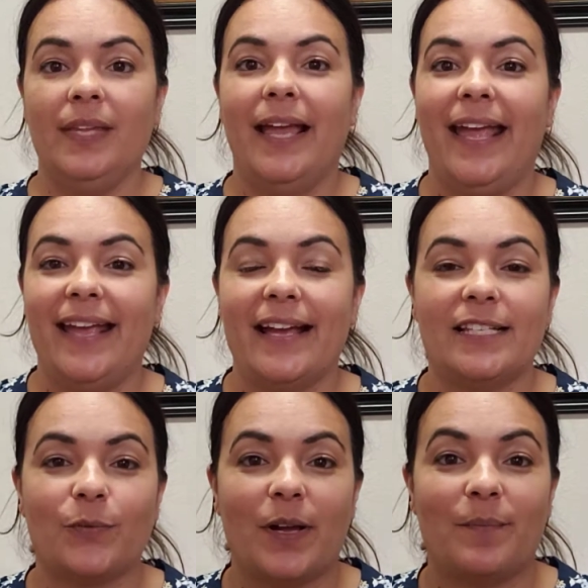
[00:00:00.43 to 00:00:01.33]
Hey
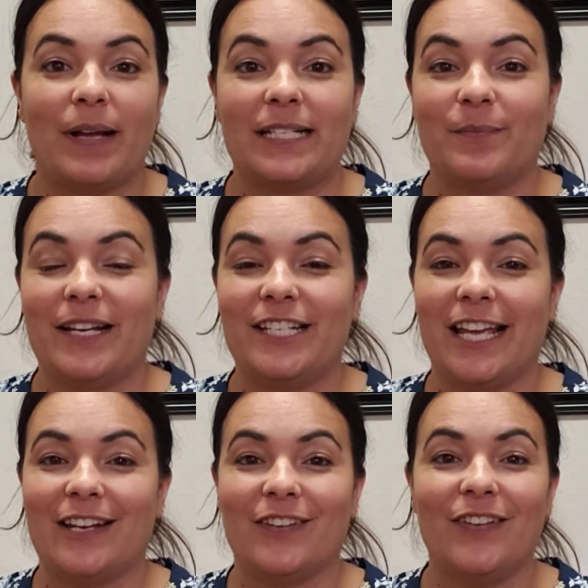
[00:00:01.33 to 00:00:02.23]
guys, welcome back to my
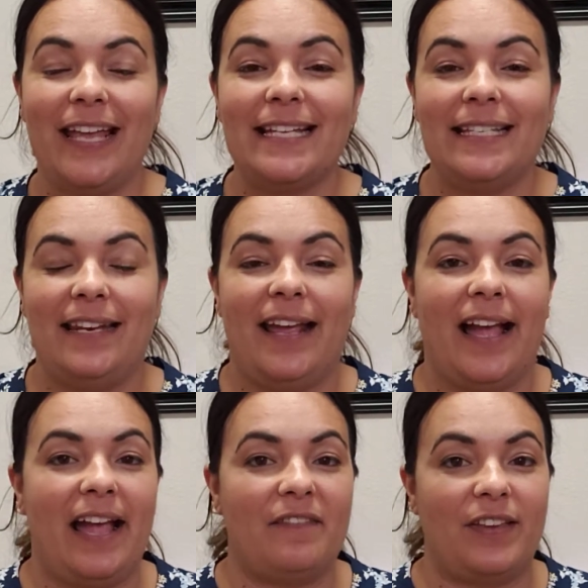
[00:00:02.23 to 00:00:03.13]
channel, and today I
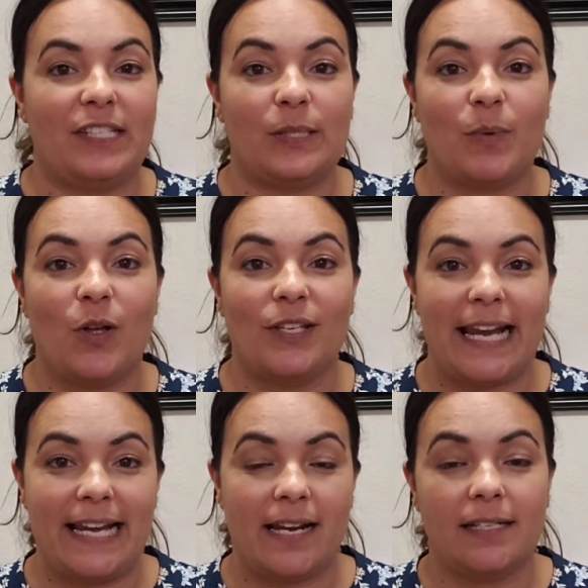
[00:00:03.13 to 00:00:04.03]
have a small
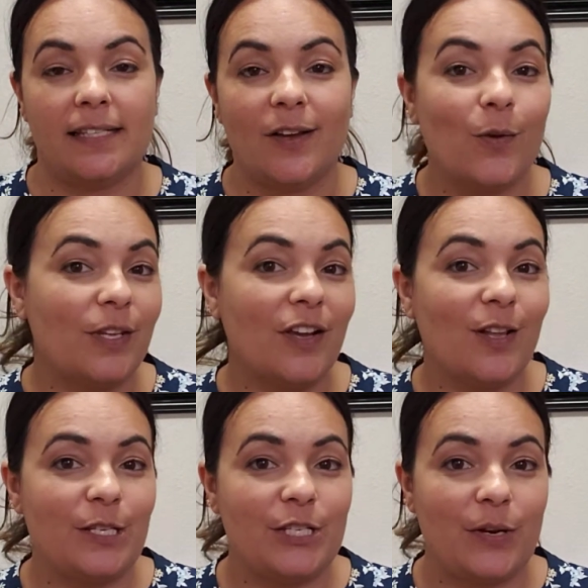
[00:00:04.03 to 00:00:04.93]
99 cent only
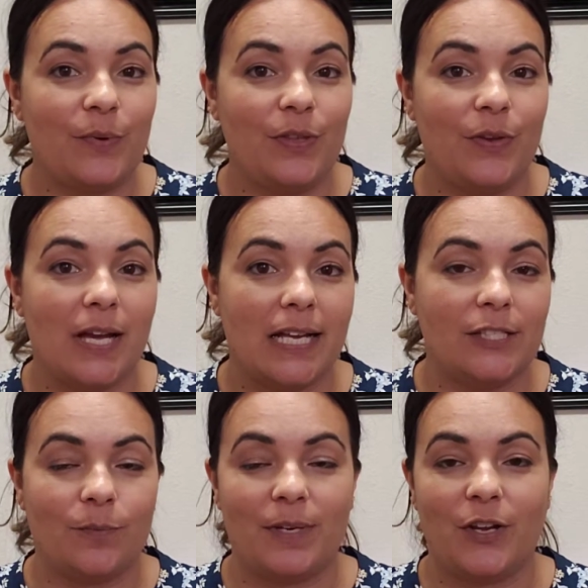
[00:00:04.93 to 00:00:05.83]
haul to share with you guys,
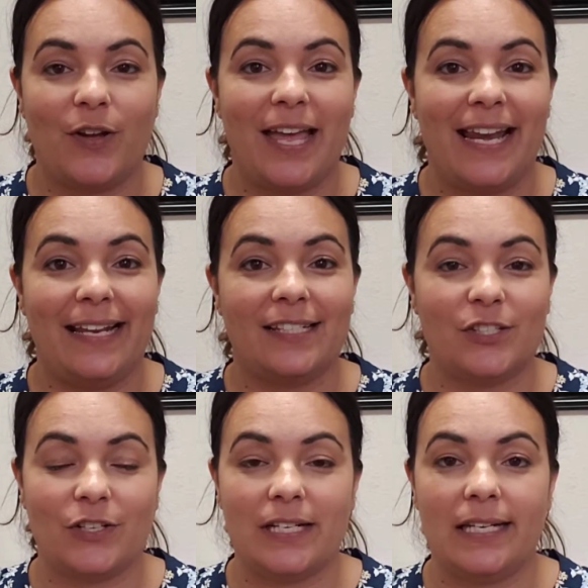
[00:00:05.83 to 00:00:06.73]
so I'm going to go ahead and get
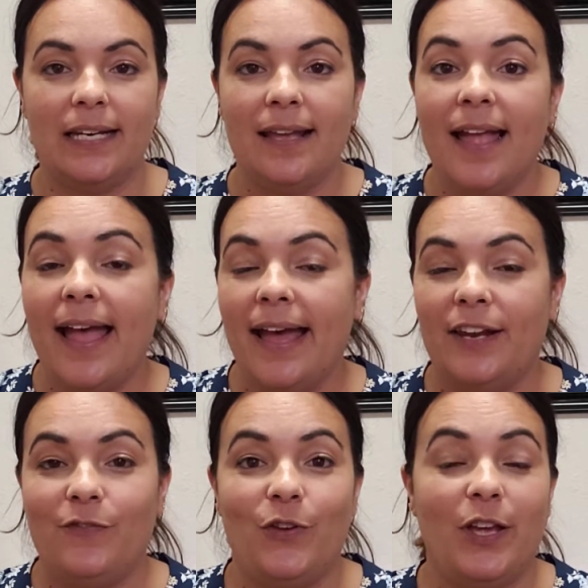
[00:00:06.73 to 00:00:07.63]
started. And
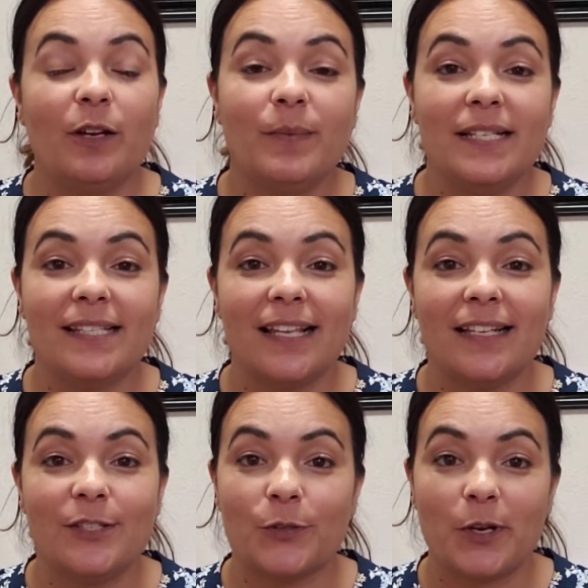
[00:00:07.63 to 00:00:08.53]
if you hear my
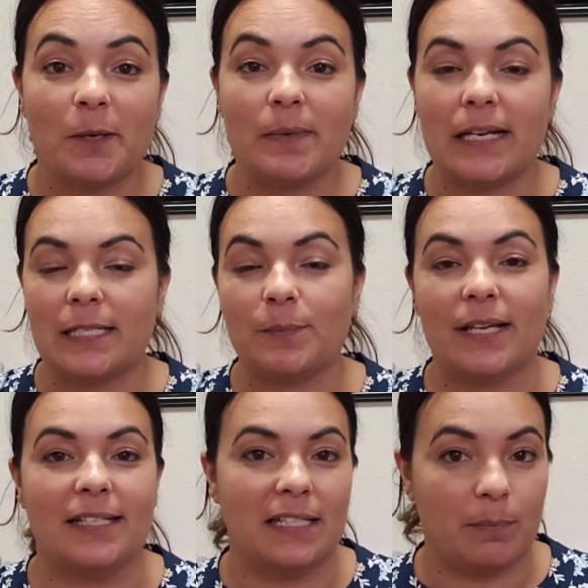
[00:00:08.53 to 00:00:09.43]
son screaming, it's
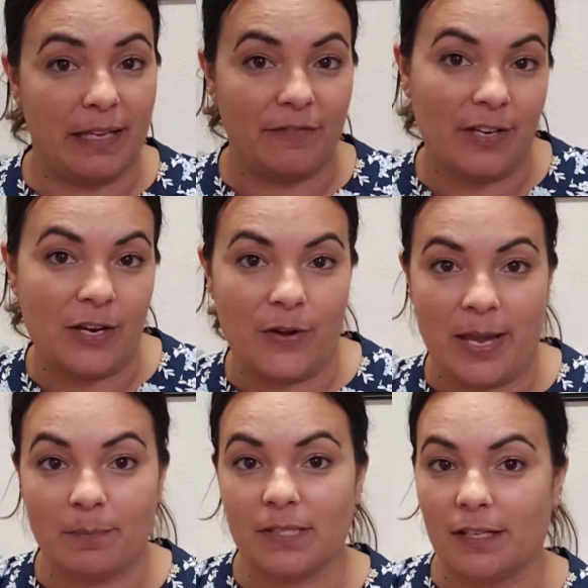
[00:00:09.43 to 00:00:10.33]
because he's playing video
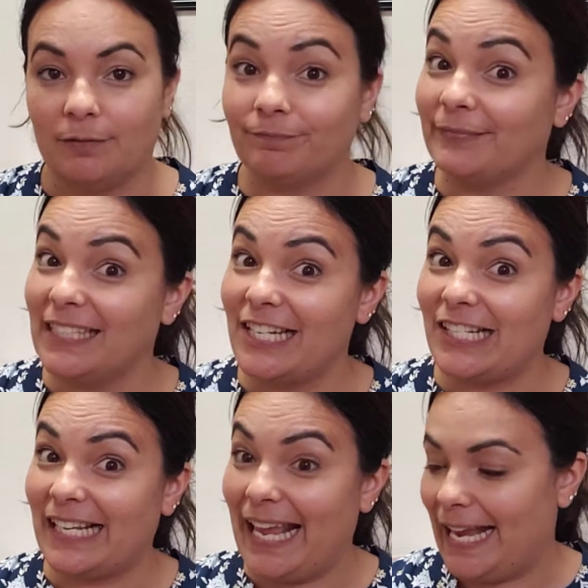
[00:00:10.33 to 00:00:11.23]
games, so
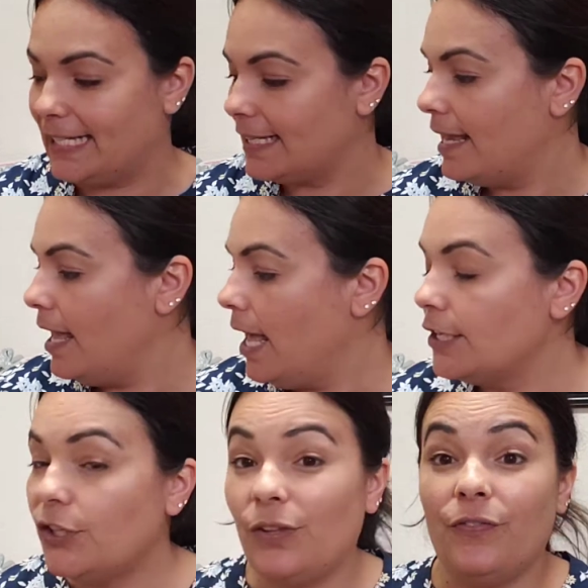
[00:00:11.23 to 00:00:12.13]
just in case.
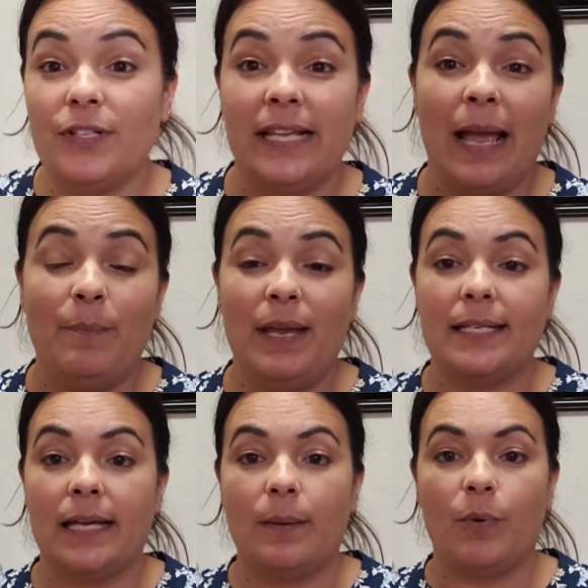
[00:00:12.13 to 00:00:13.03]
So the first thing I
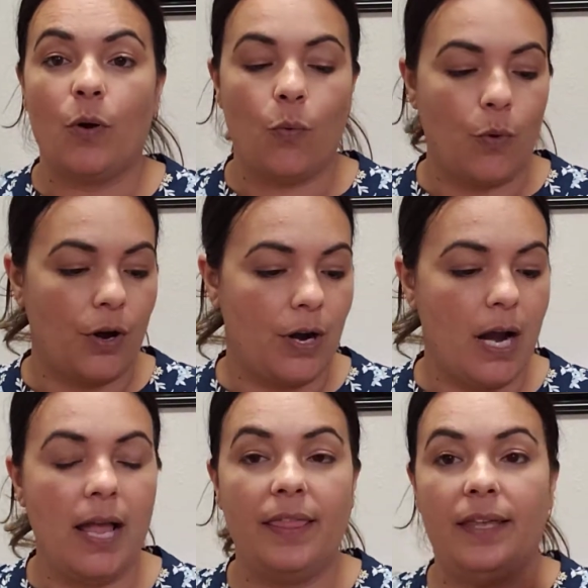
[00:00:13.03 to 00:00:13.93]
picked up were
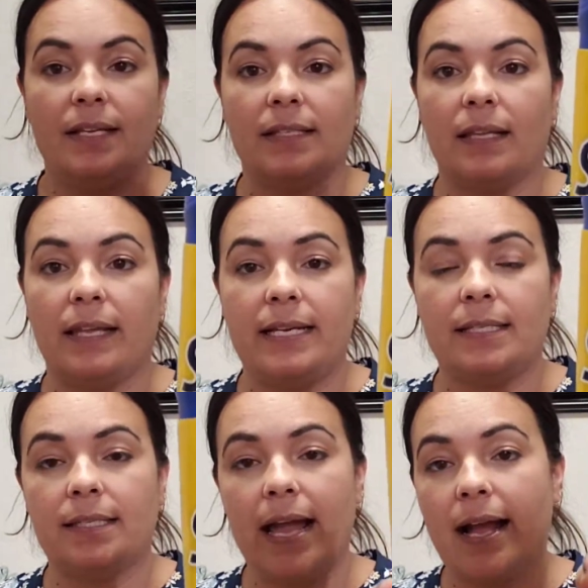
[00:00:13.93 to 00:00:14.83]
these Lay's
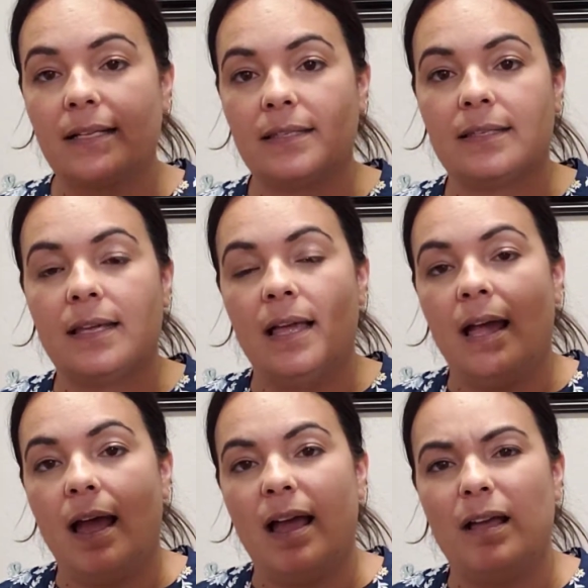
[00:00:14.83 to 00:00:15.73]
stacks.
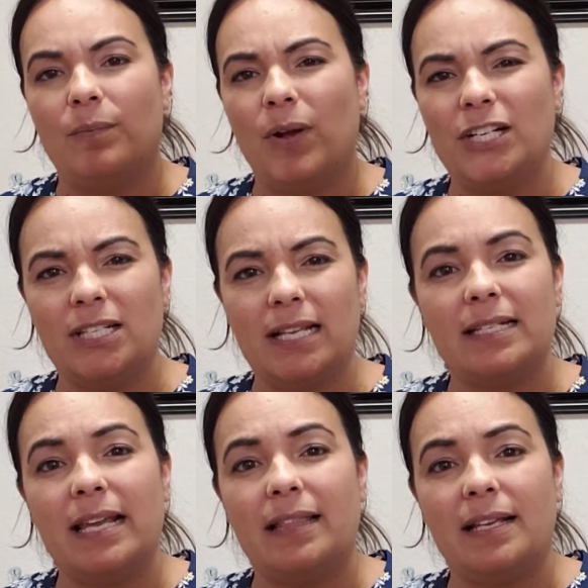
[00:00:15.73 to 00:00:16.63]
I just like
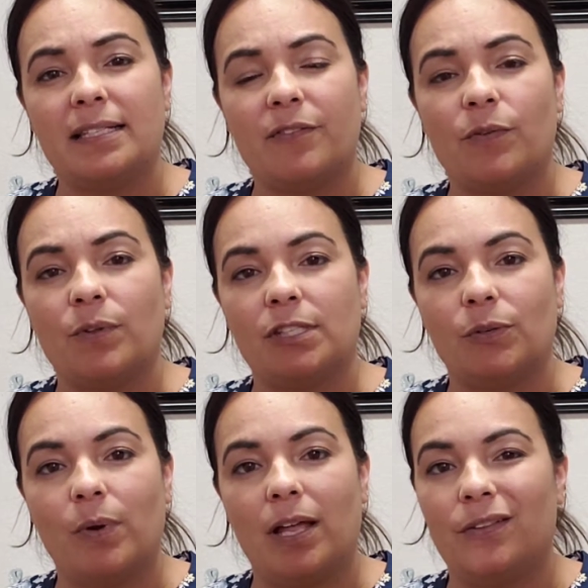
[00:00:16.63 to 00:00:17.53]
to get these every once
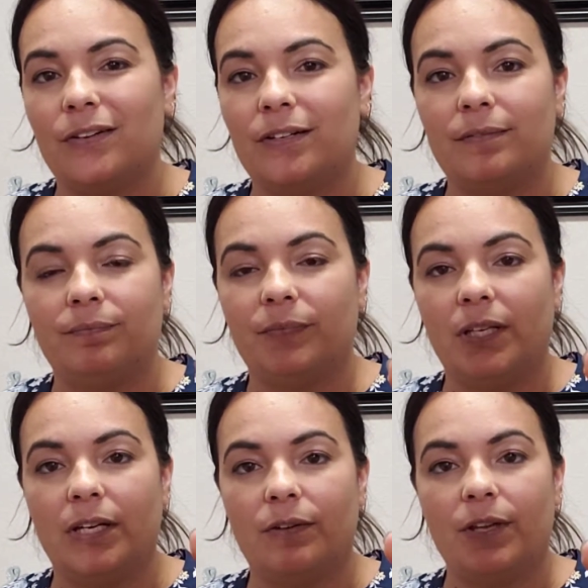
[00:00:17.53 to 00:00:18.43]
in a while. They're,
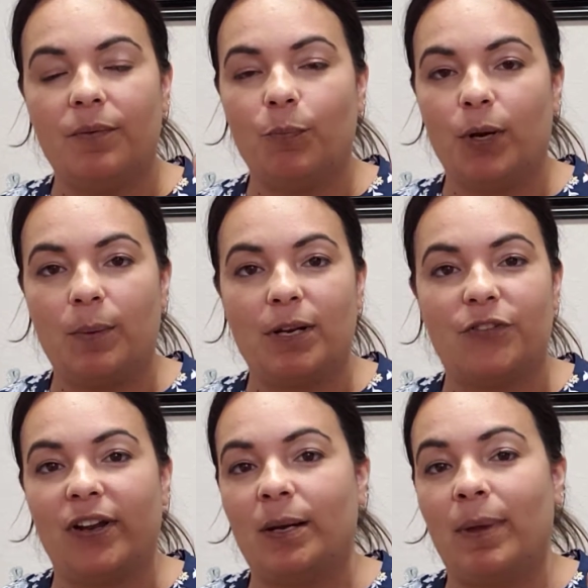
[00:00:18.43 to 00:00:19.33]
you know, you can pretty much
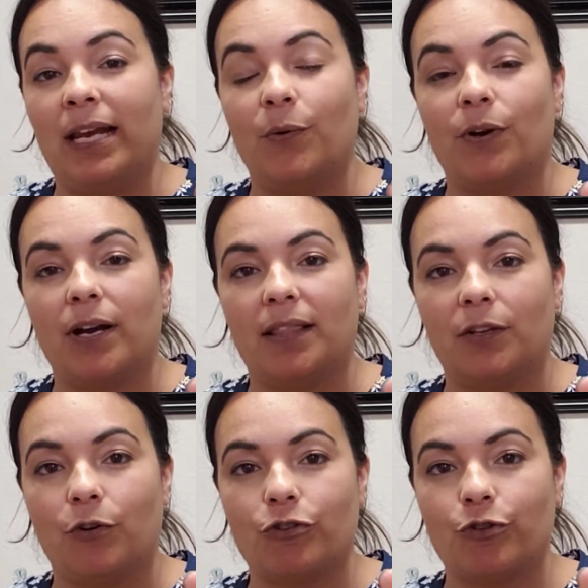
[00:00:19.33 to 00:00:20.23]
find them anywhere at the
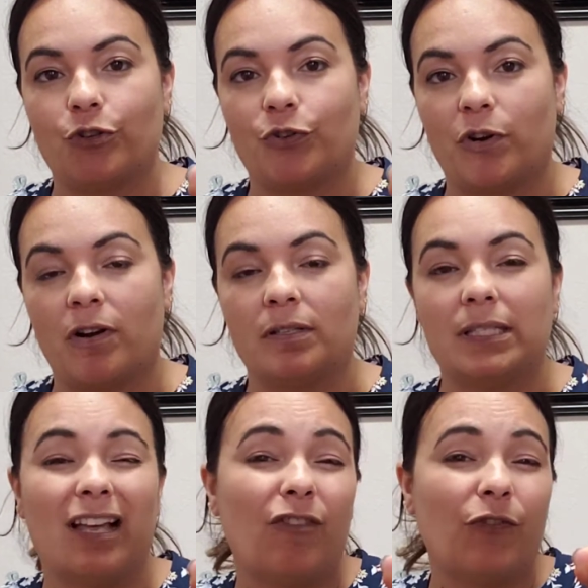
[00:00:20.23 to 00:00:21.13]
grocery store on
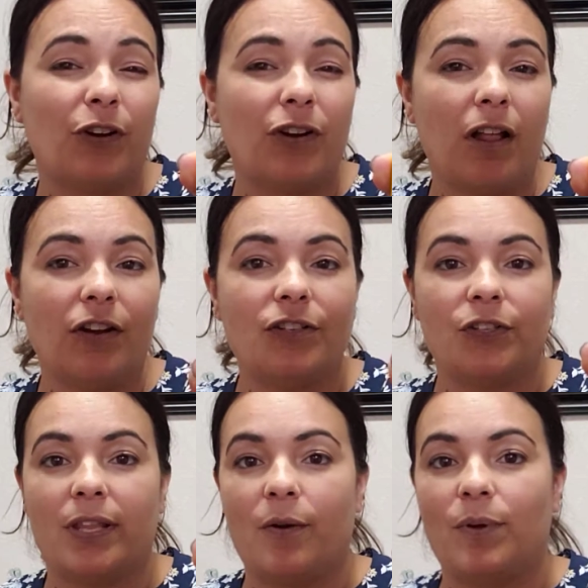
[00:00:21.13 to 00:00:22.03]
sale for $1,
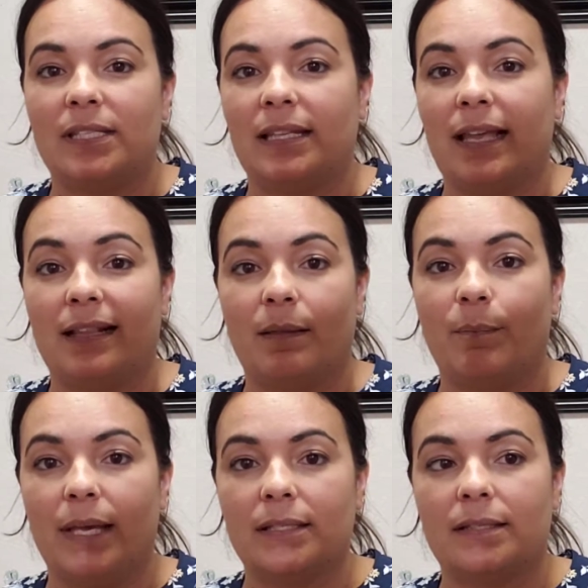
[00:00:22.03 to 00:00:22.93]
so that wasn't like the
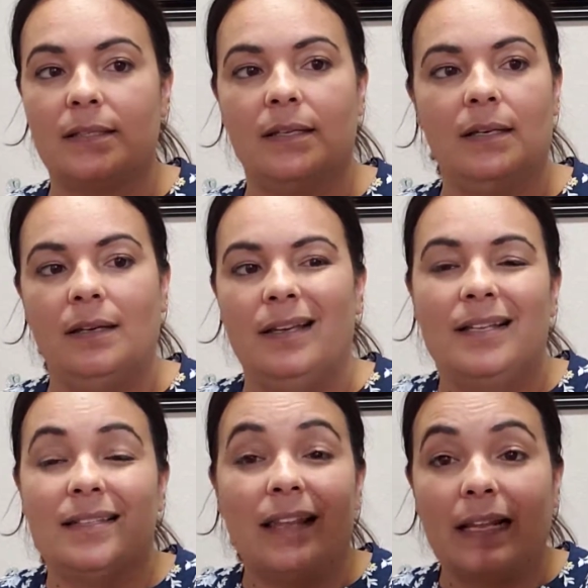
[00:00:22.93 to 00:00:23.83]
best,
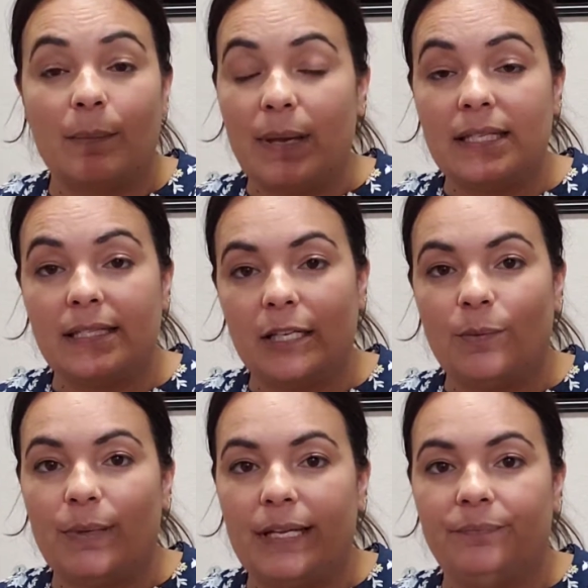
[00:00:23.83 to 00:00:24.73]
it's not like the best deal,
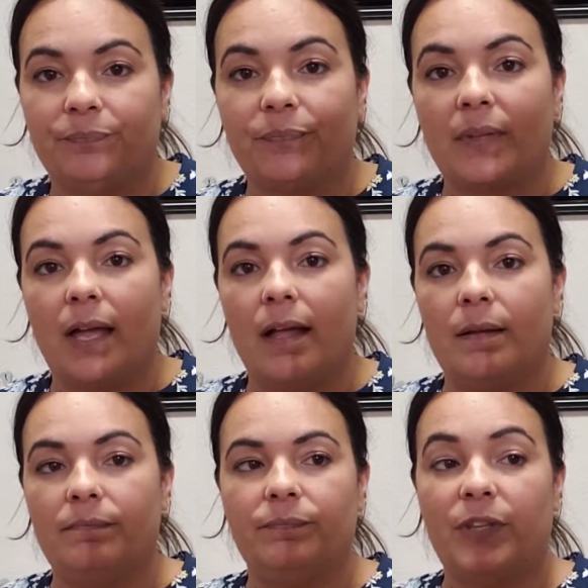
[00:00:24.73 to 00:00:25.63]
but
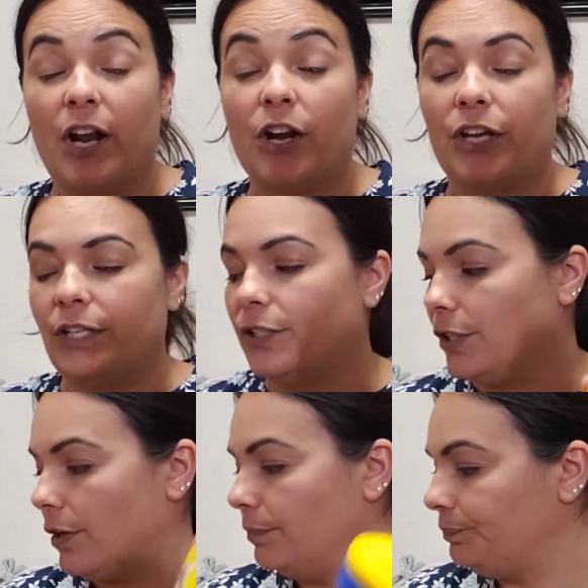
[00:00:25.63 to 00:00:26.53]
they are good,
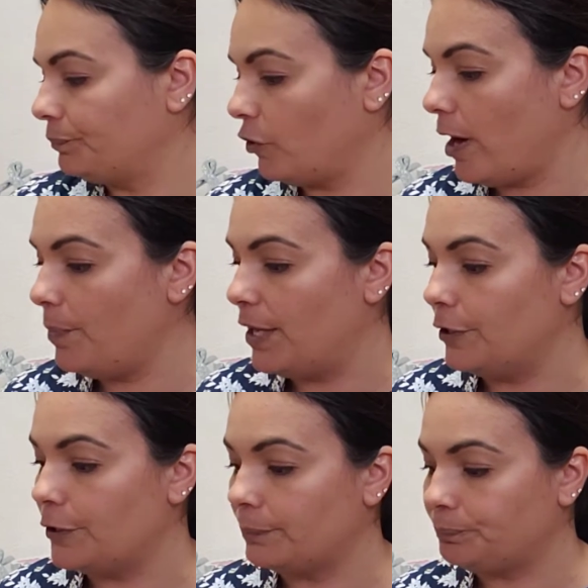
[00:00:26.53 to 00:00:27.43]
so grab
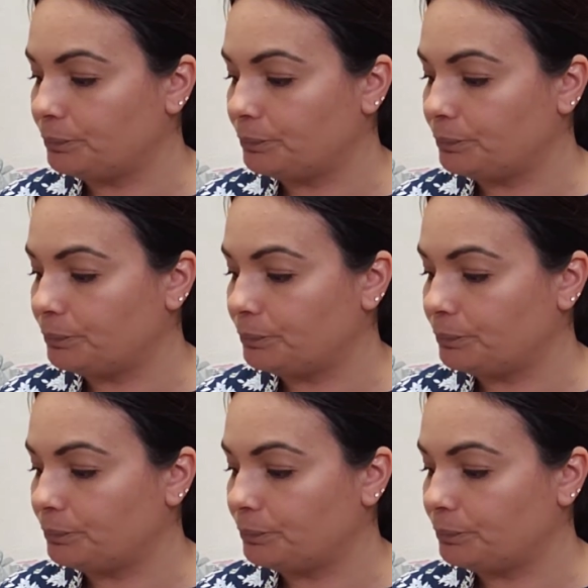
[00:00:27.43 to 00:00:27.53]
those.